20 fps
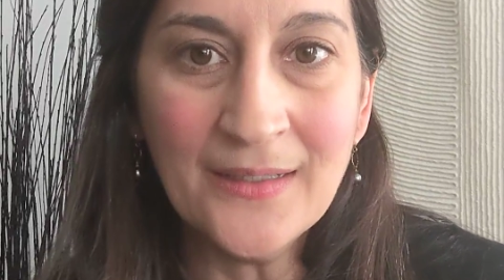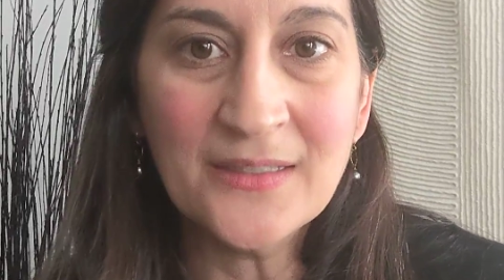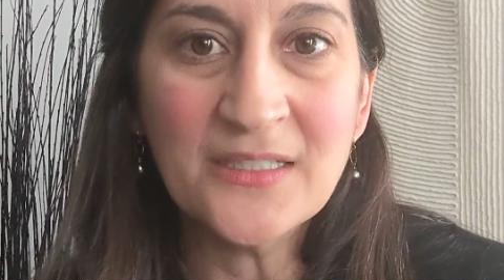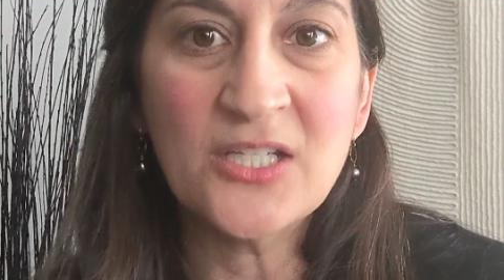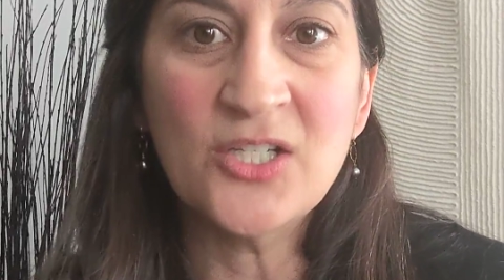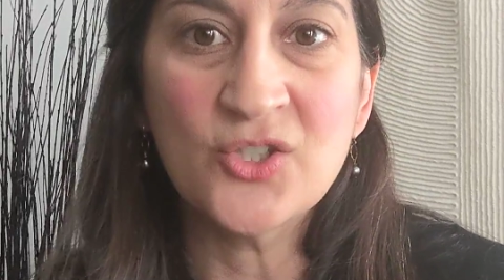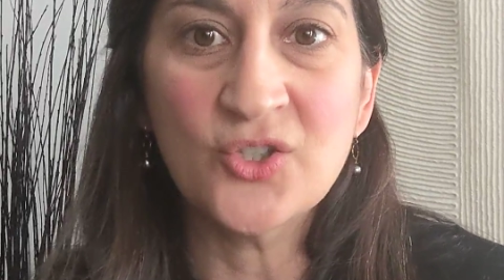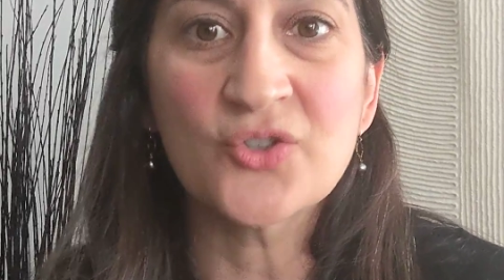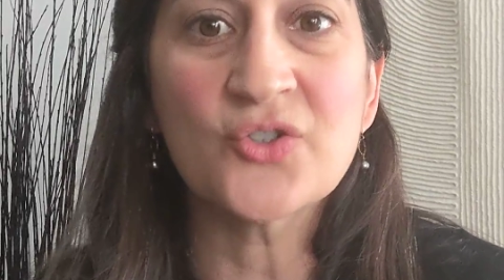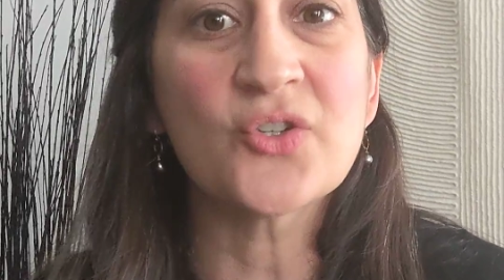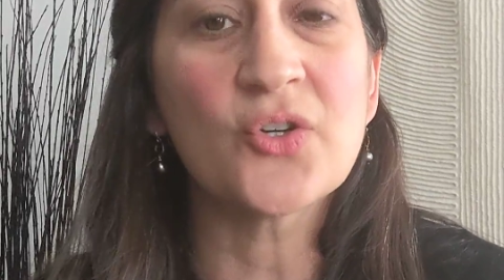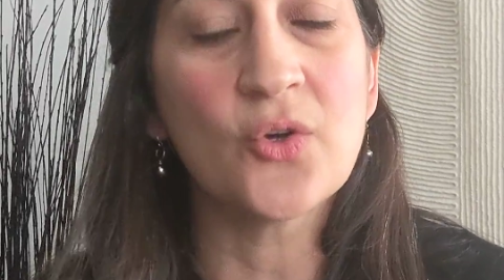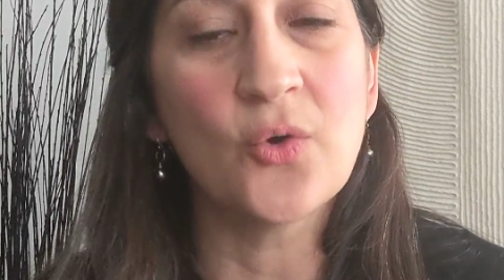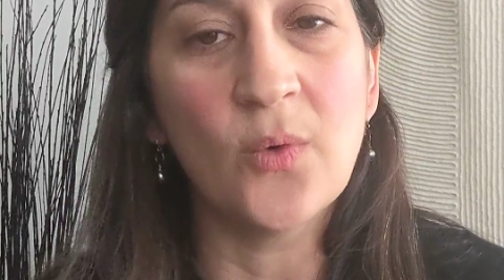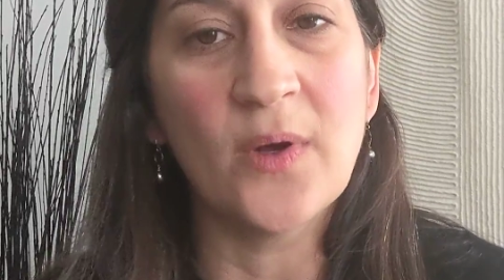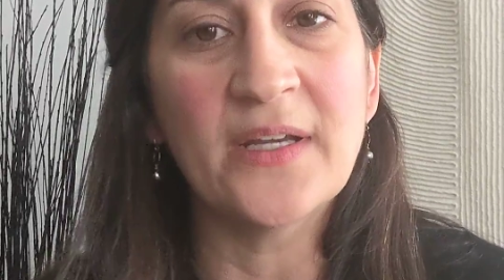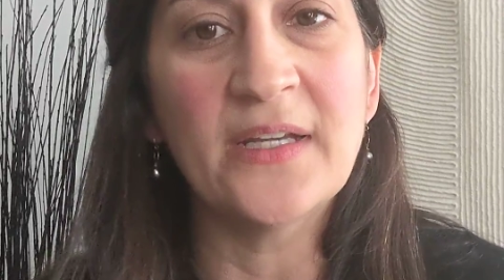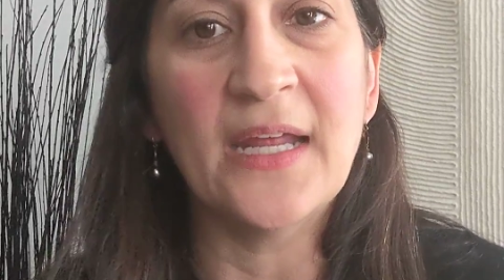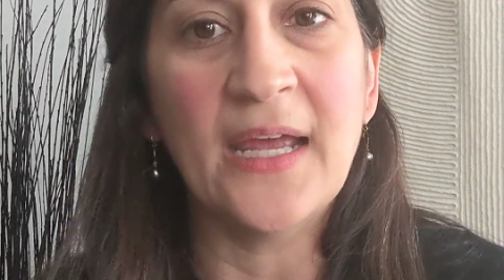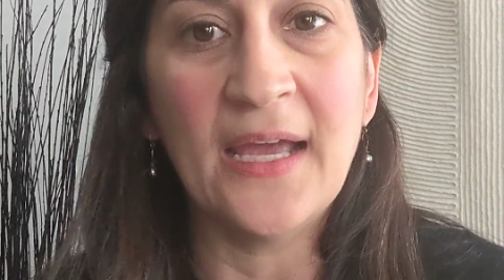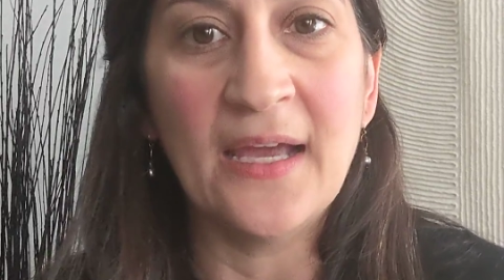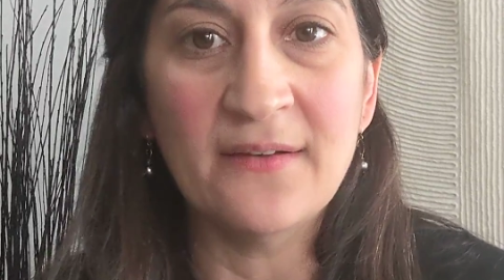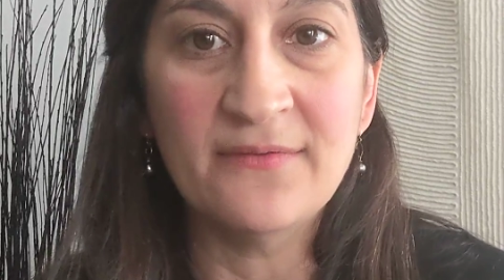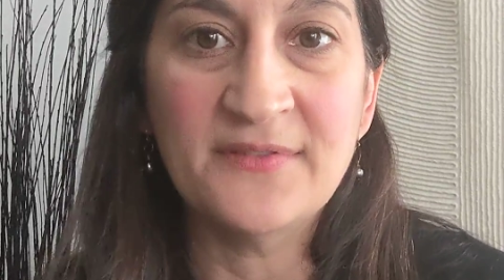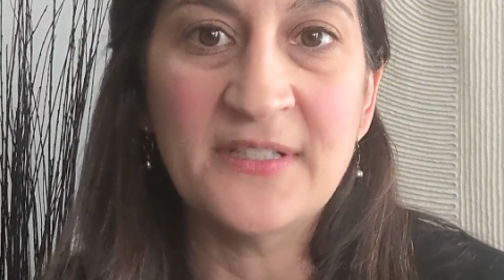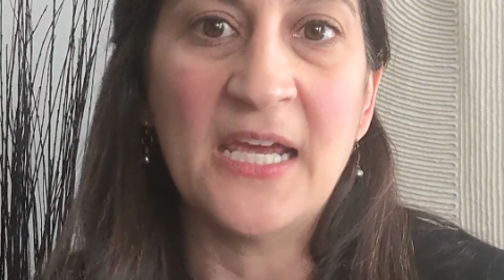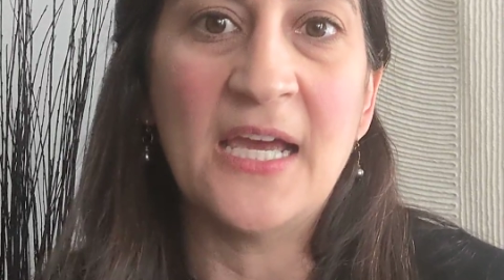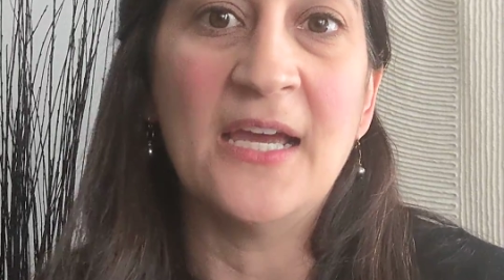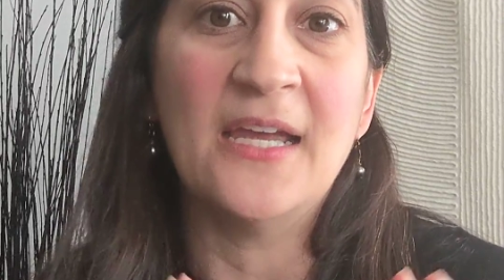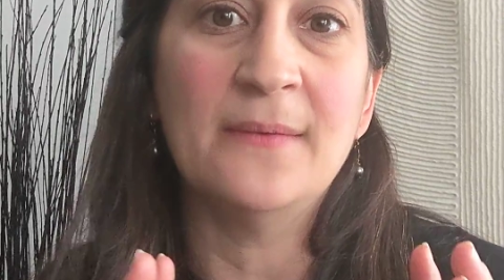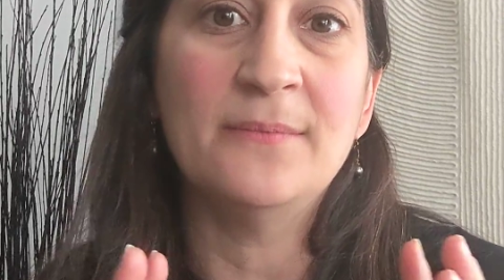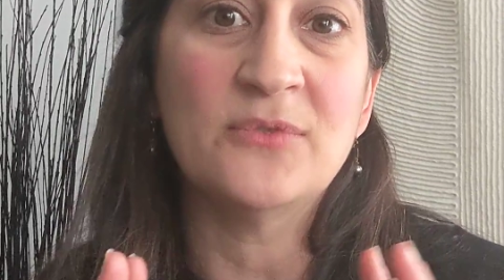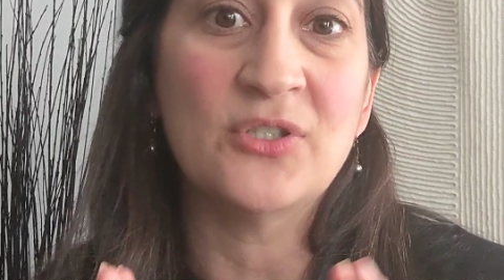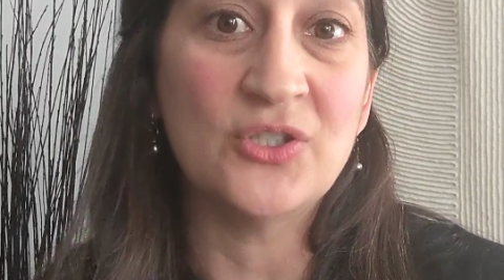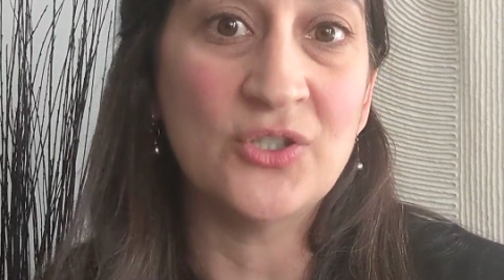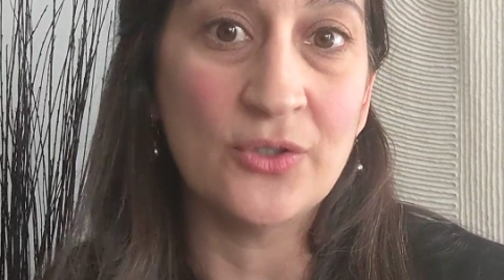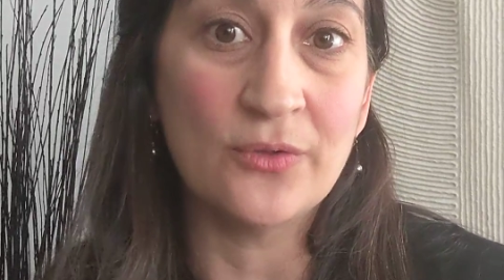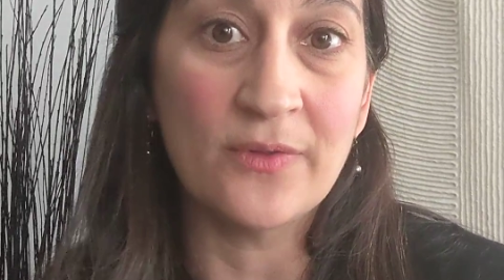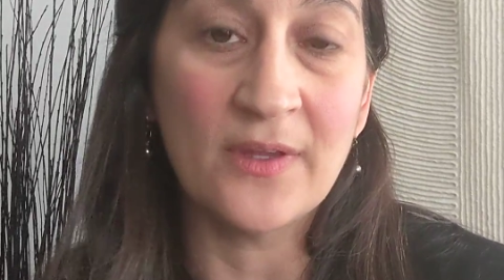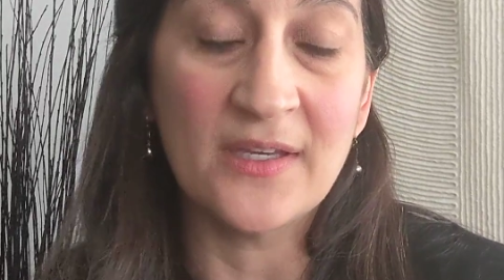teachers are going to have time to
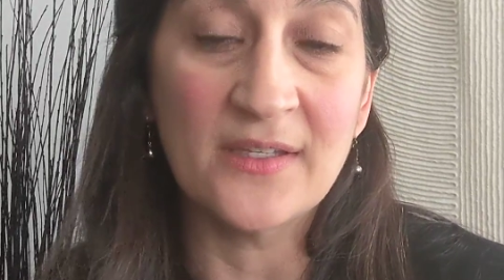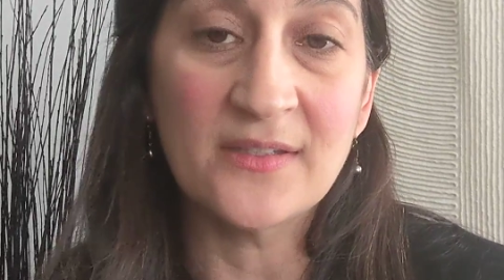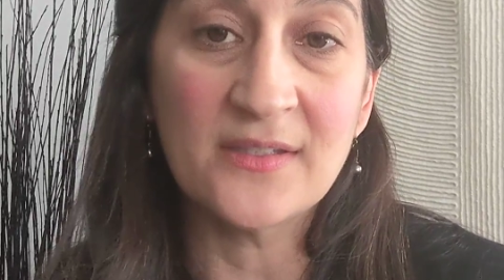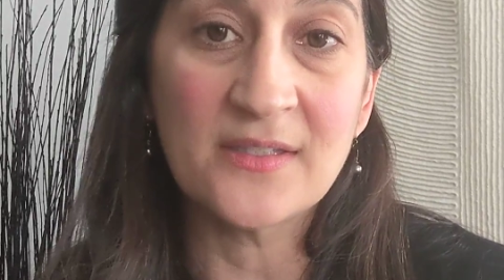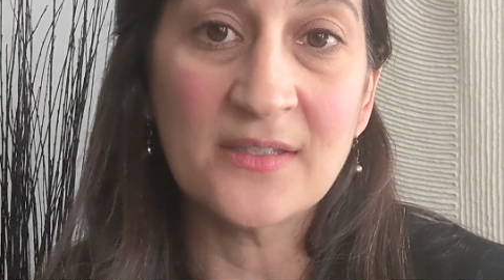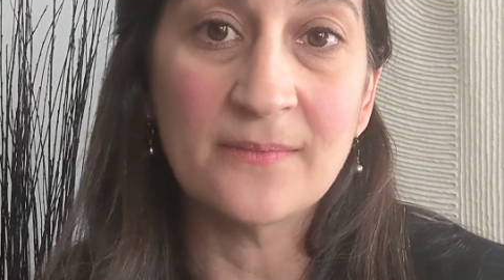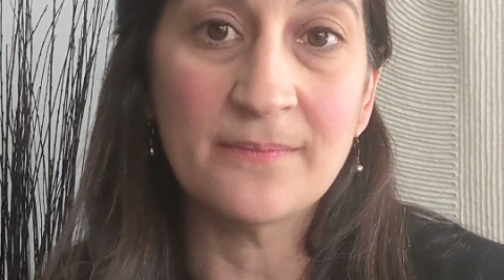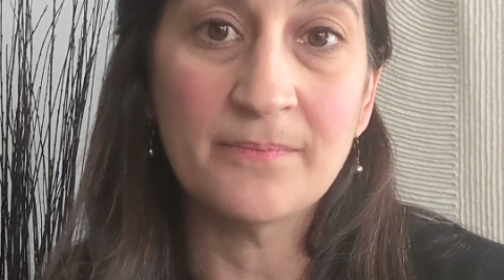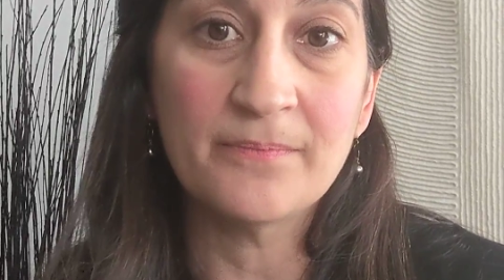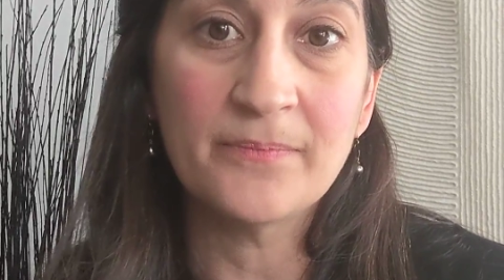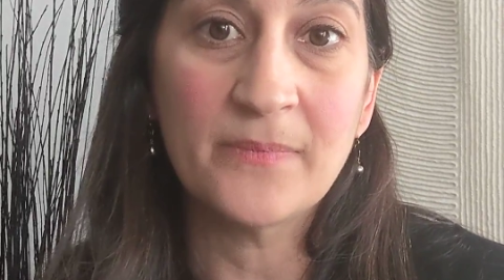do this.